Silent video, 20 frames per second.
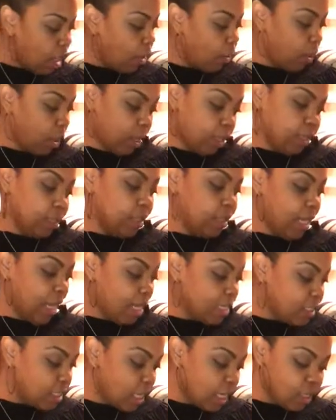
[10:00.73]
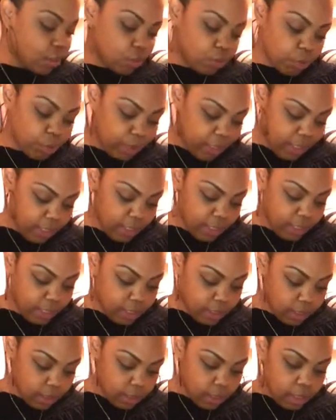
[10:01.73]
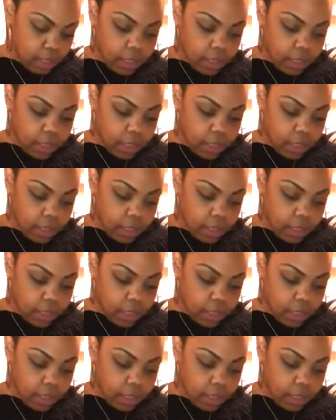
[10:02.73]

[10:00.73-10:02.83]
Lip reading: Okay, that's extra big.